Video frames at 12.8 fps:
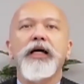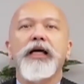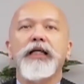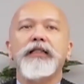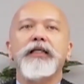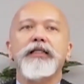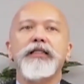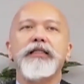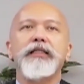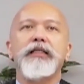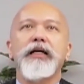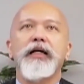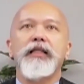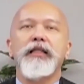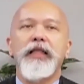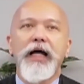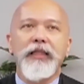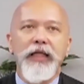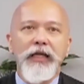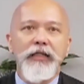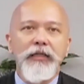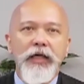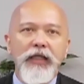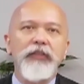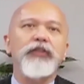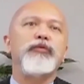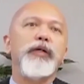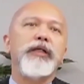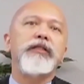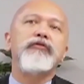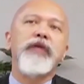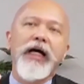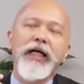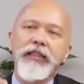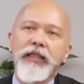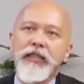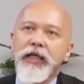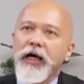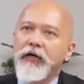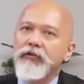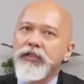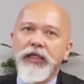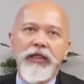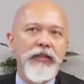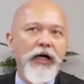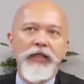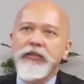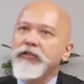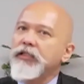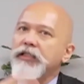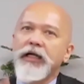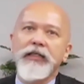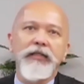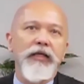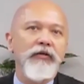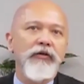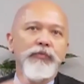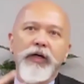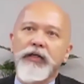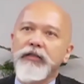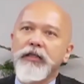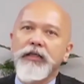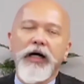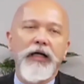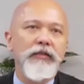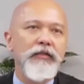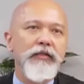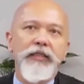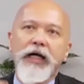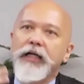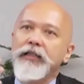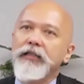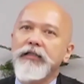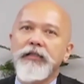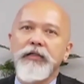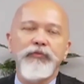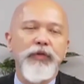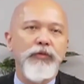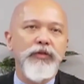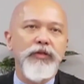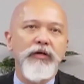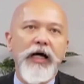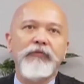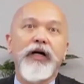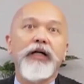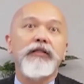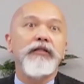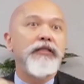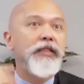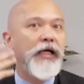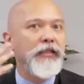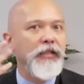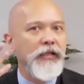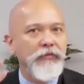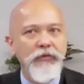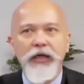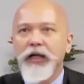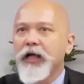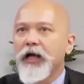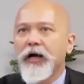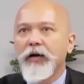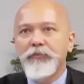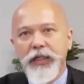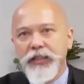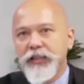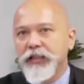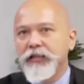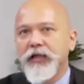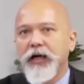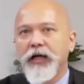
It is that engagement right at the outset, understanding your body, understanding the symptoms you have, understanding basic